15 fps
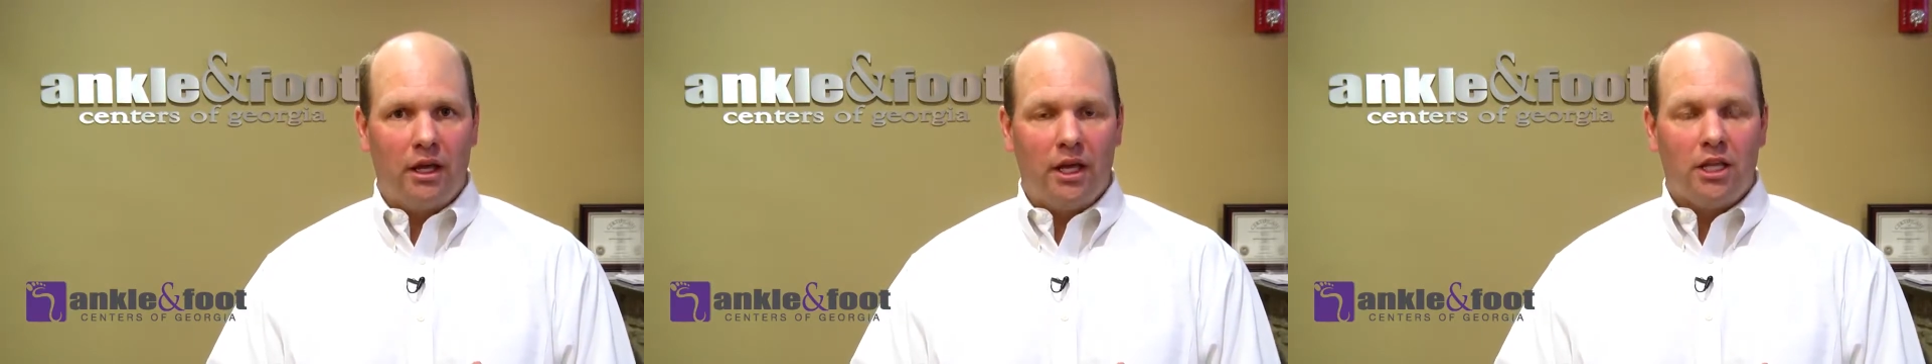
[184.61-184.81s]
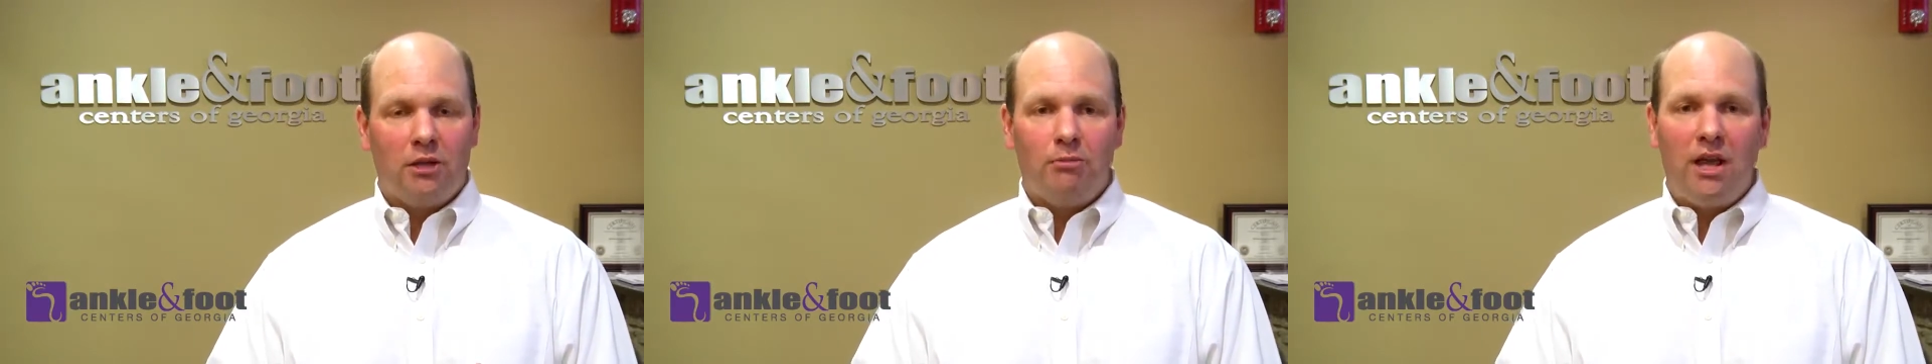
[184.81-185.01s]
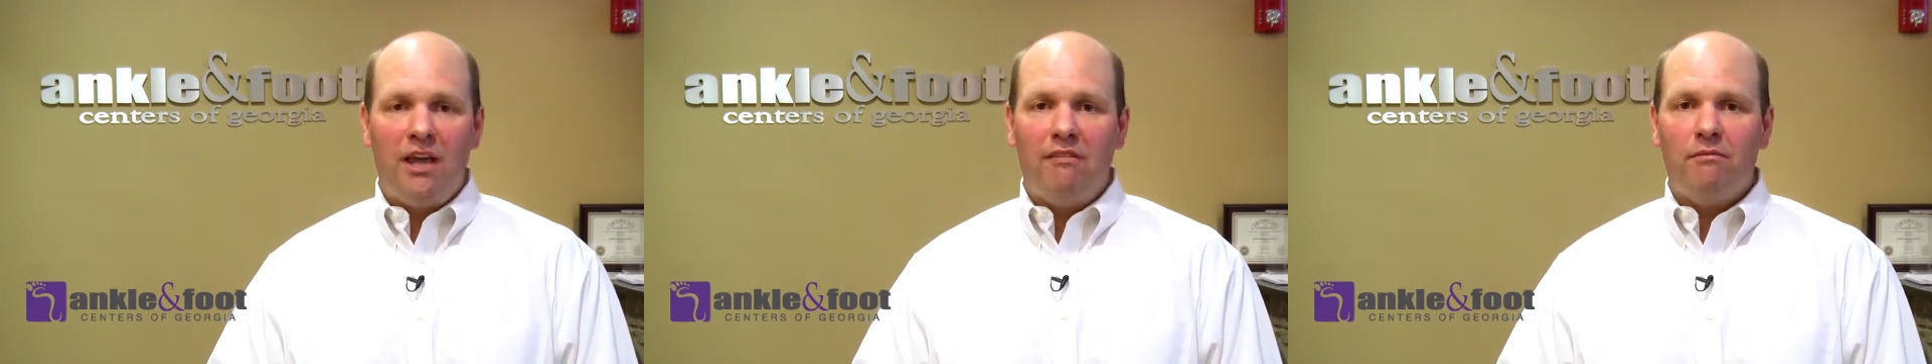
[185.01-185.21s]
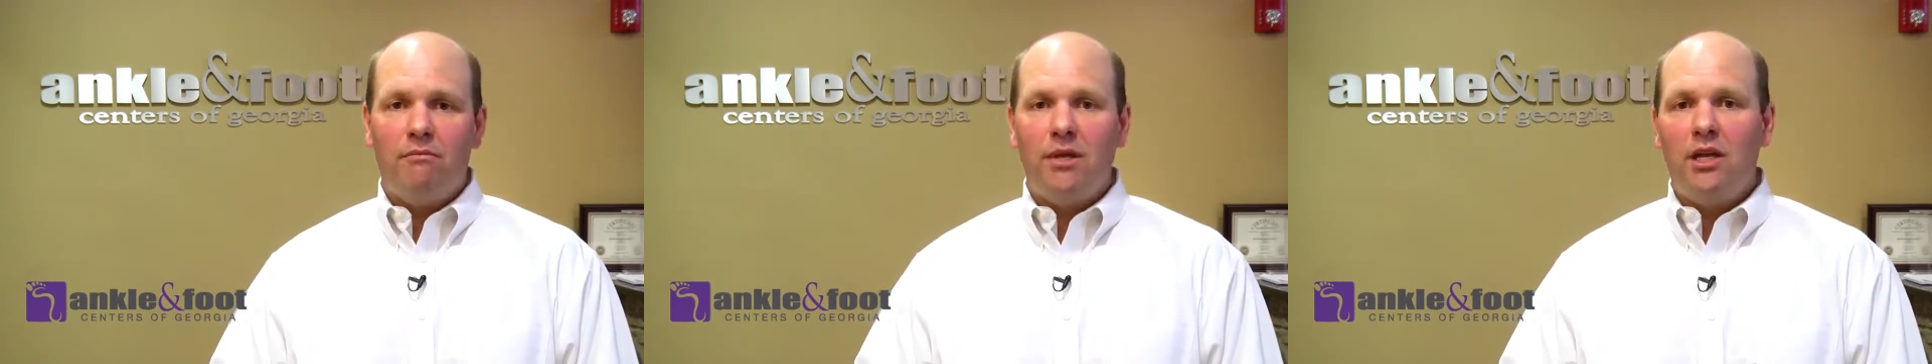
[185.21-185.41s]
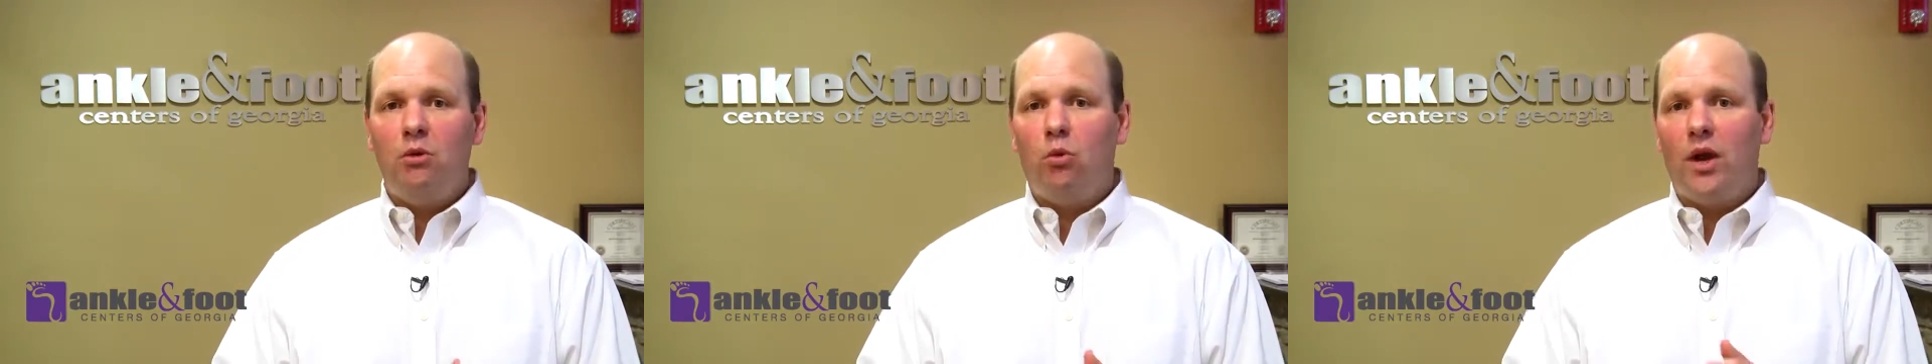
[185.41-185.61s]
There may even
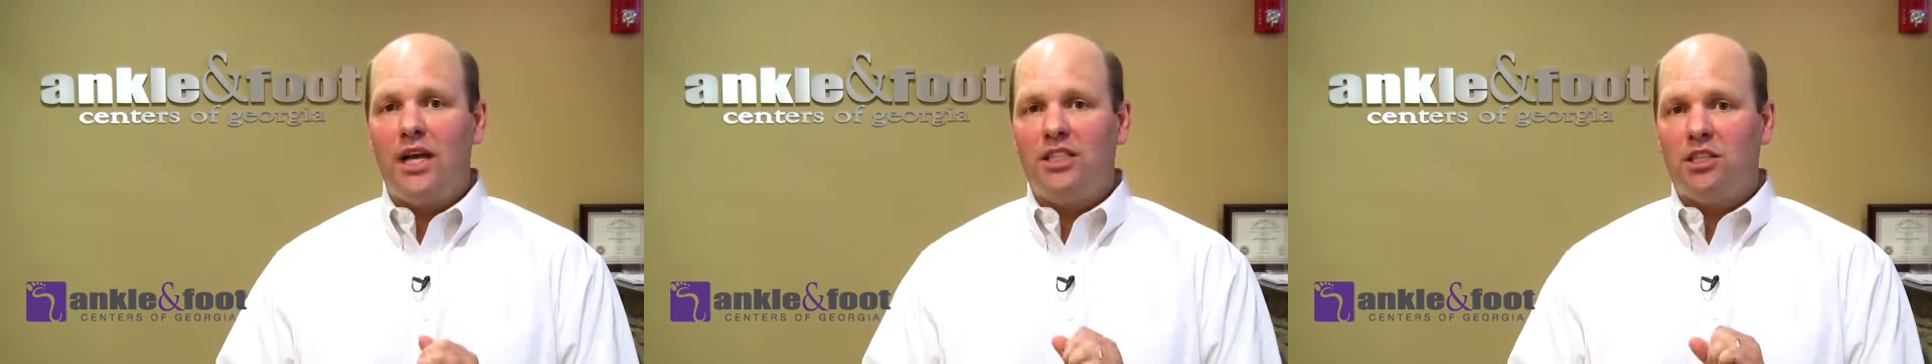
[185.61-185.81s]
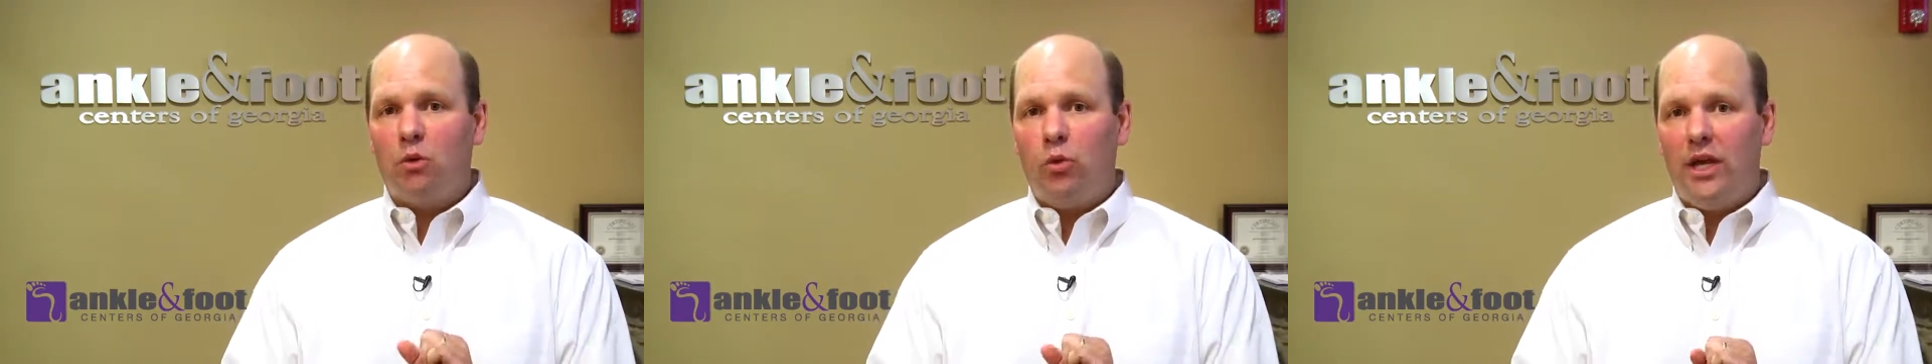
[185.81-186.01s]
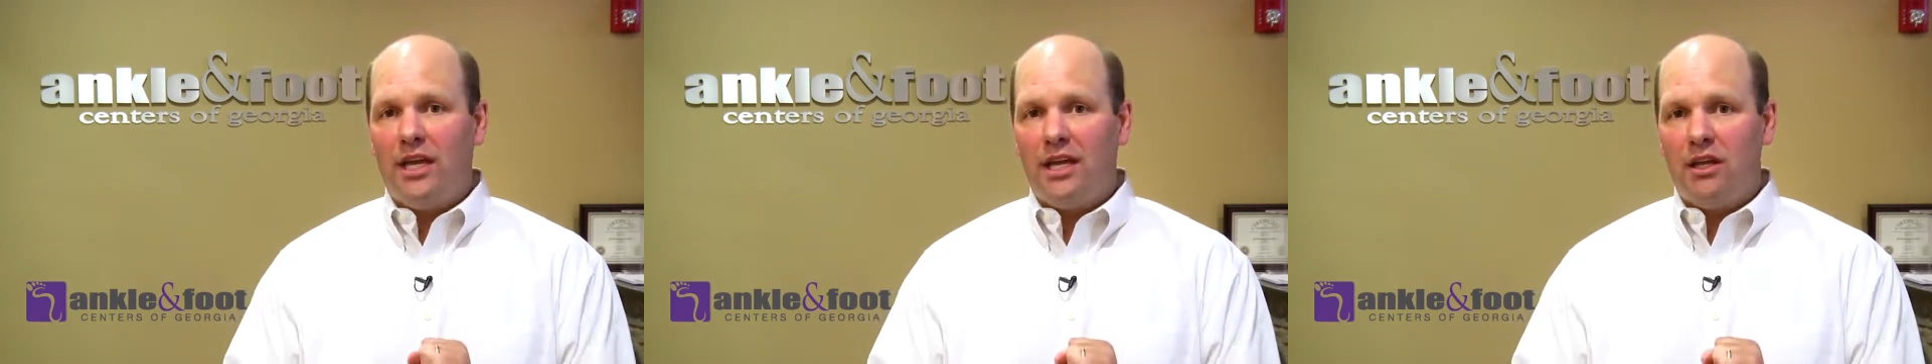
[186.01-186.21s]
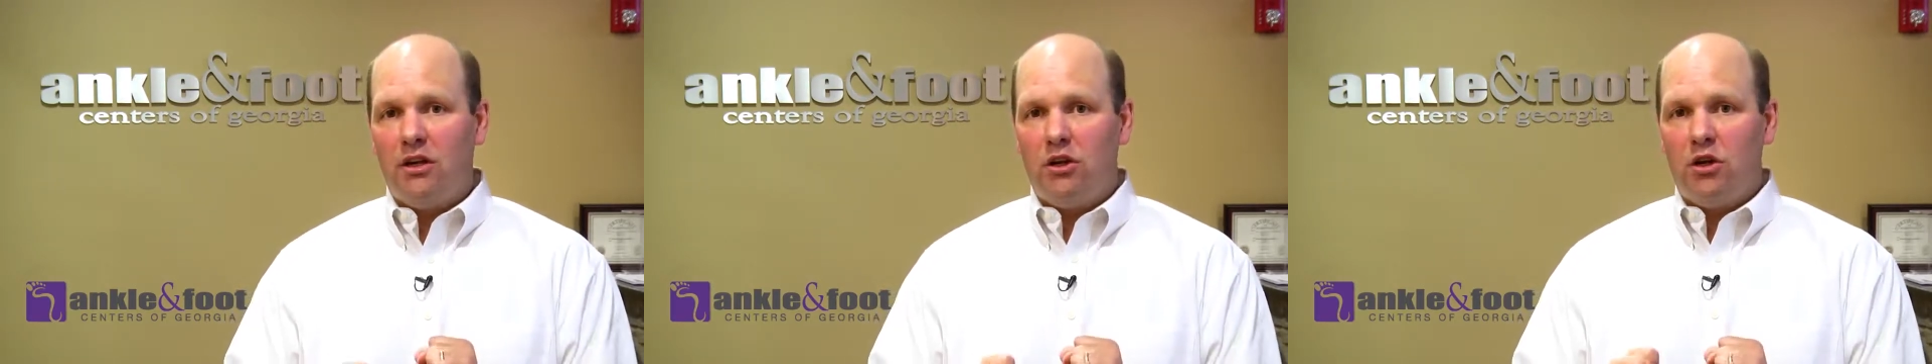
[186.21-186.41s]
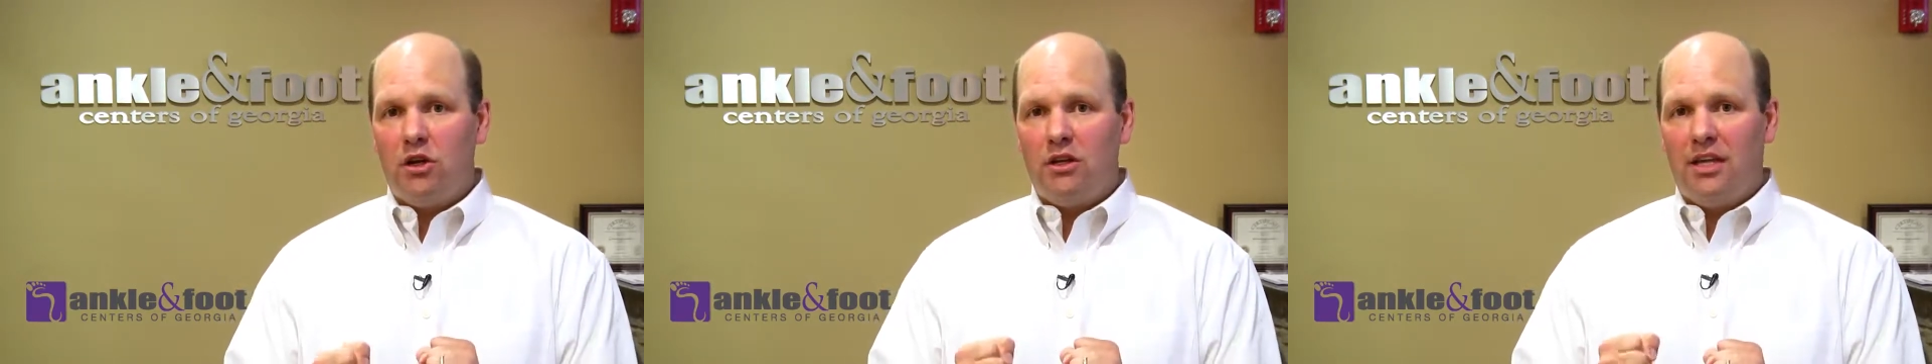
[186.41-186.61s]
be ways that we can